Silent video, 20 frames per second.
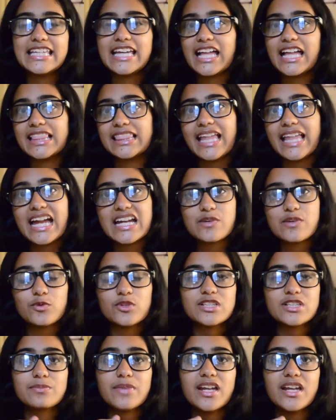yeah, that
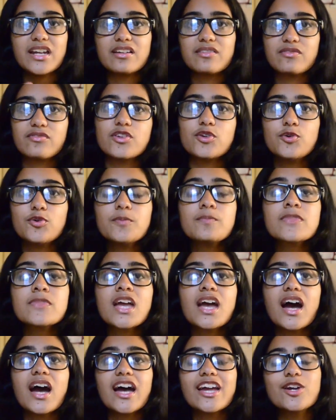was my review.
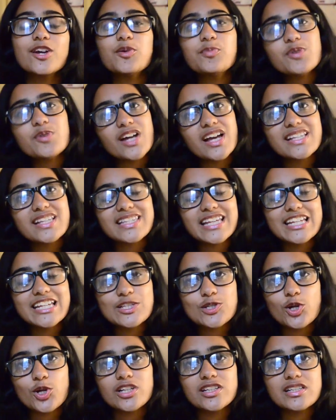I hope you guys
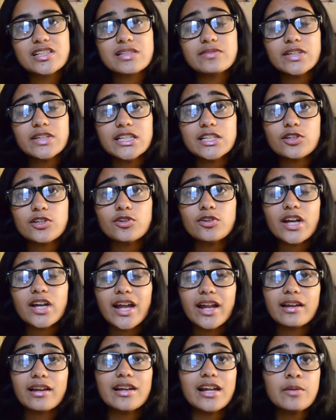enjoyed this video,
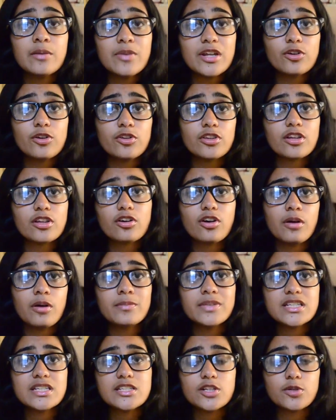and let me know in the
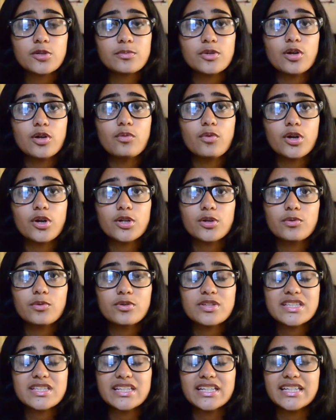comments down below what you
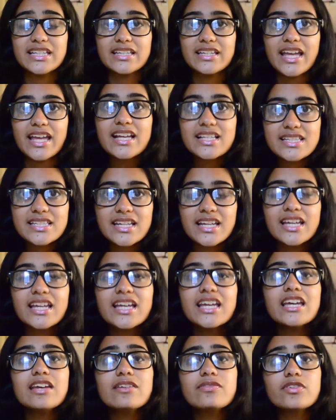would see next.
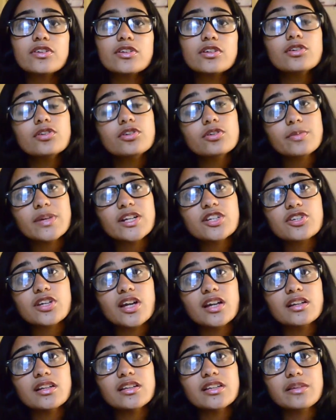If you're new to my
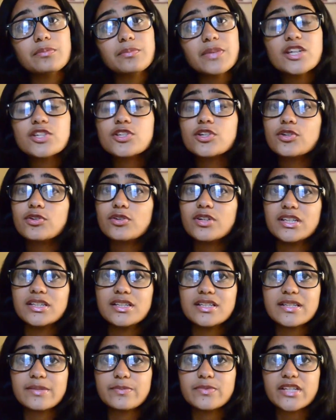channel, then make sure to hit
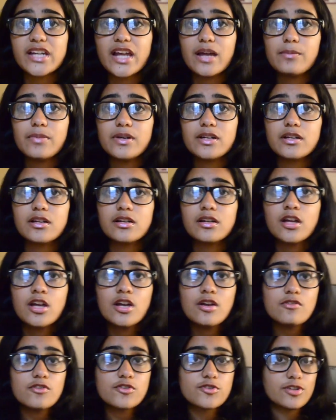the subscribe button,
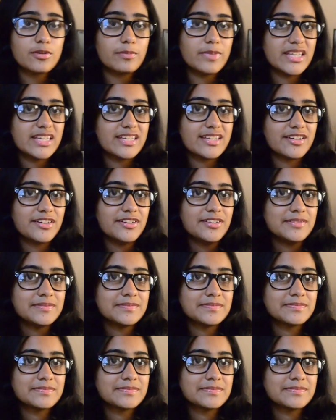which will be here.